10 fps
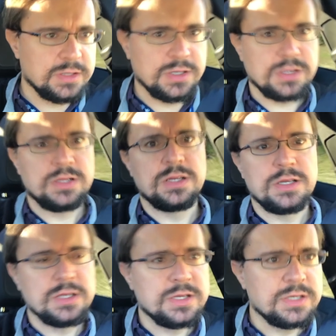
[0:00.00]
little
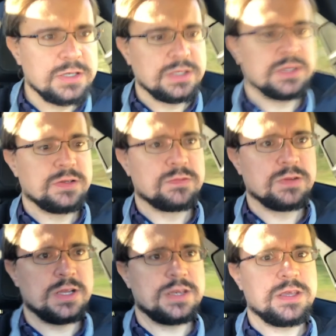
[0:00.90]

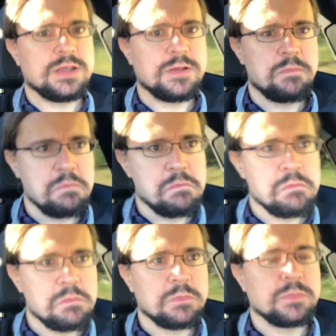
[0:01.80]
run here.
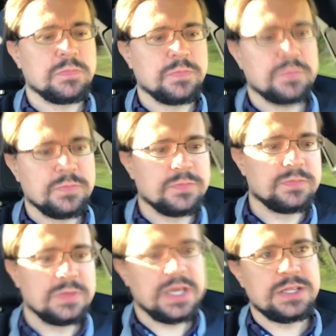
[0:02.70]

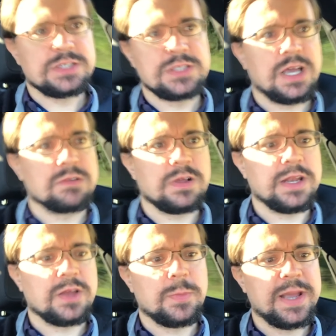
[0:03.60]
Yeah, it does not run
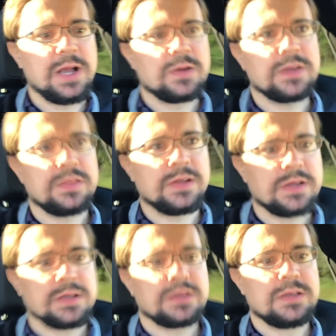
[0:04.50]
out of power either.
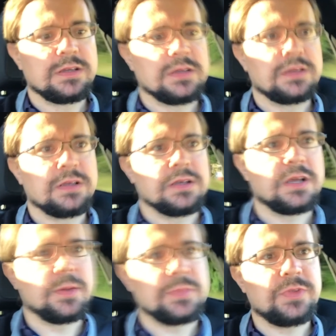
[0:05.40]

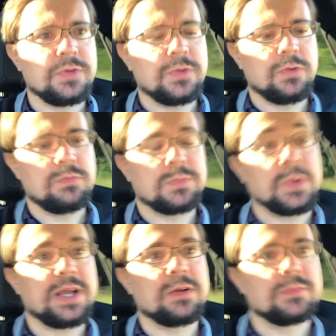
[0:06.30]
Up to,
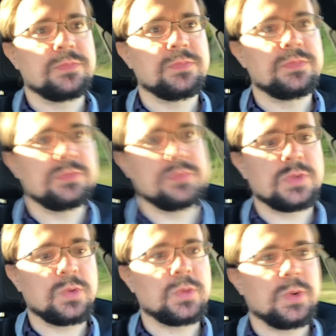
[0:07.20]
wow.
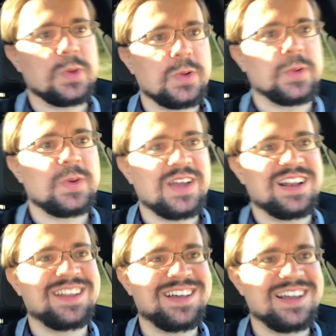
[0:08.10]
Yep, keeps eating is all I
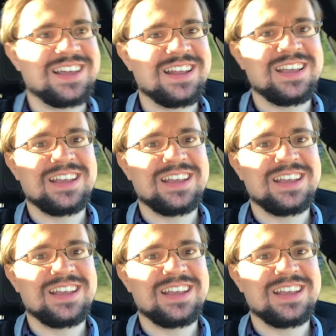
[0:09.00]
like to say.